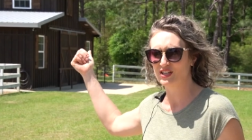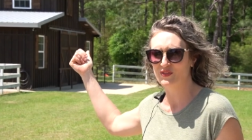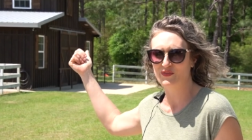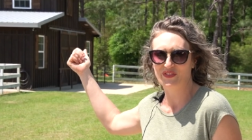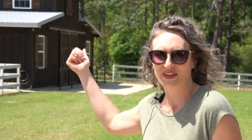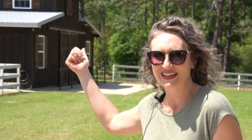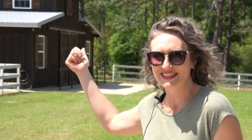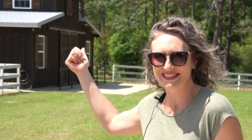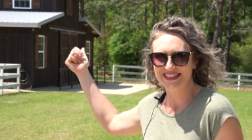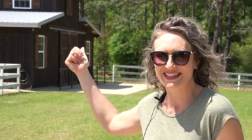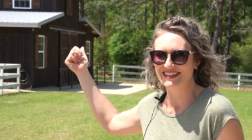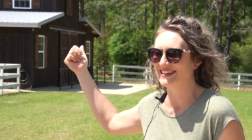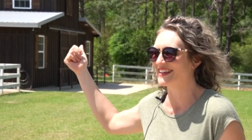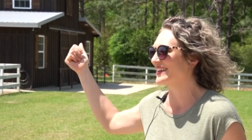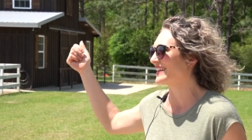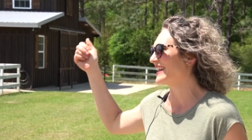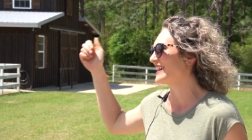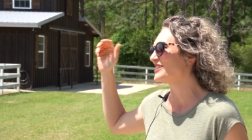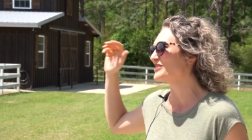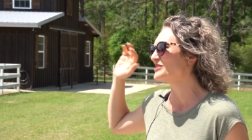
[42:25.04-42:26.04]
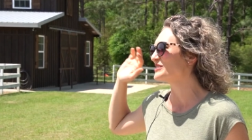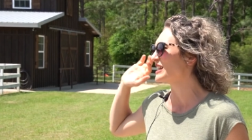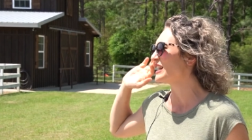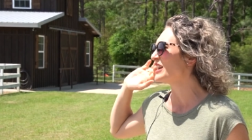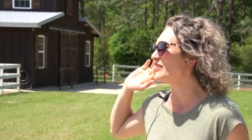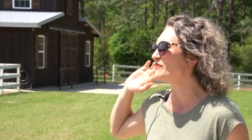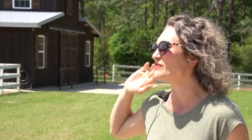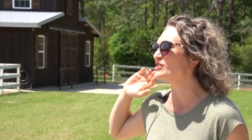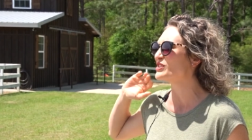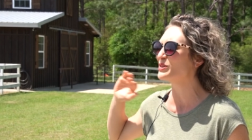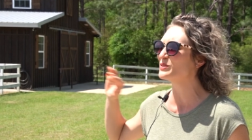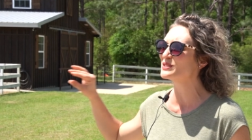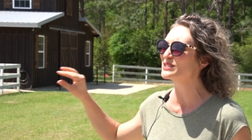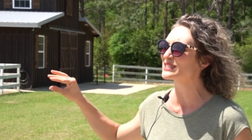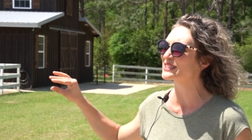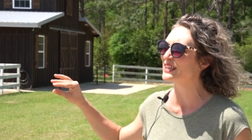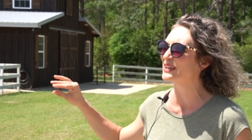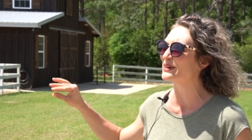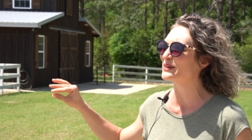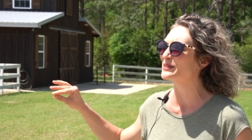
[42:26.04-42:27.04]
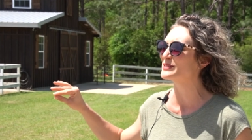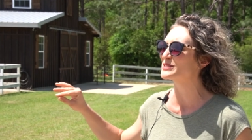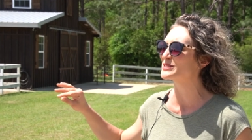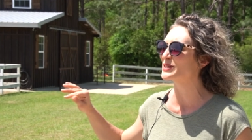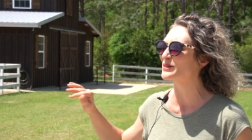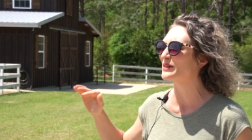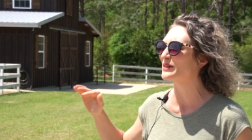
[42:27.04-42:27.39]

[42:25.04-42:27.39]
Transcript: you fix it? Like I don't know, I have no skill. So